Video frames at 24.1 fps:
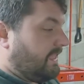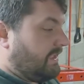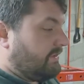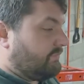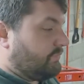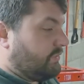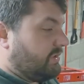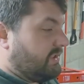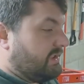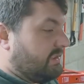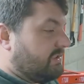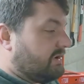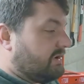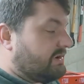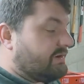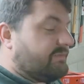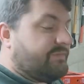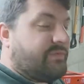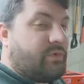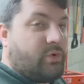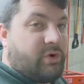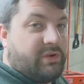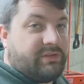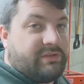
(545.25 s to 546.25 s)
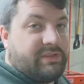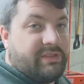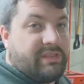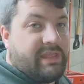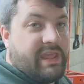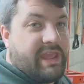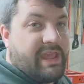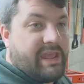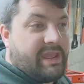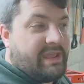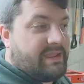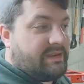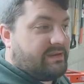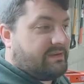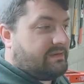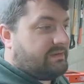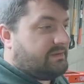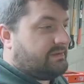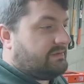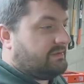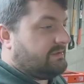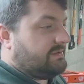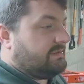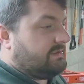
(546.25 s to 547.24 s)
Really looking forward to that.
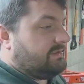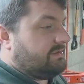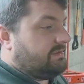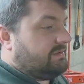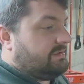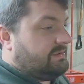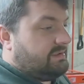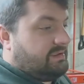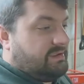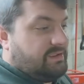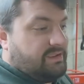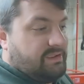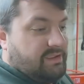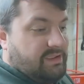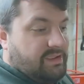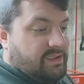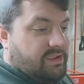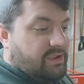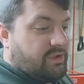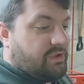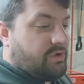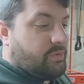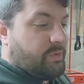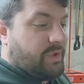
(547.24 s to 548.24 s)
You know,